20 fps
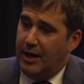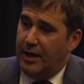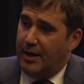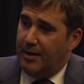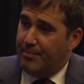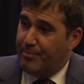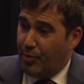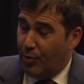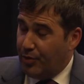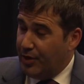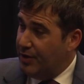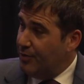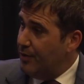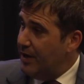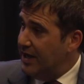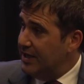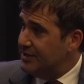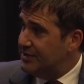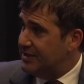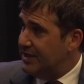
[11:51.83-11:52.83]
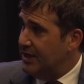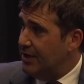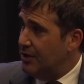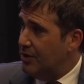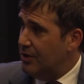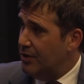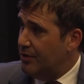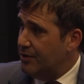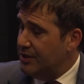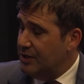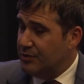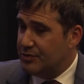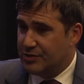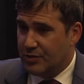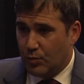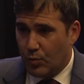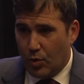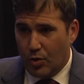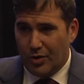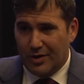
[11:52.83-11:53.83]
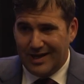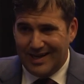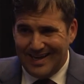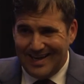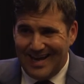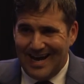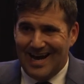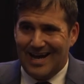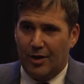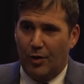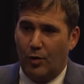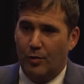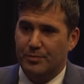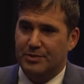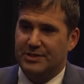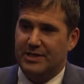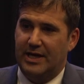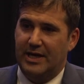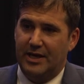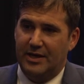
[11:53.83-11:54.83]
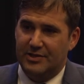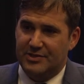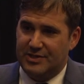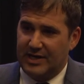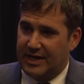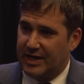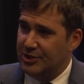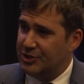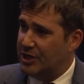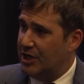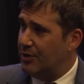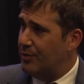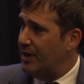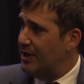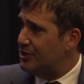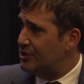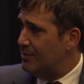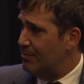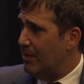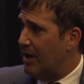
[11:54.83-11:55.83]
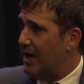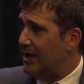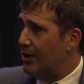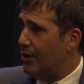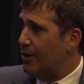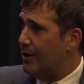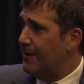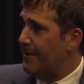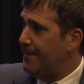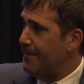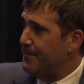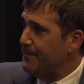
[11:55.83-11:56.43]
born and raised here, used to work at Homestake, second-generation miner.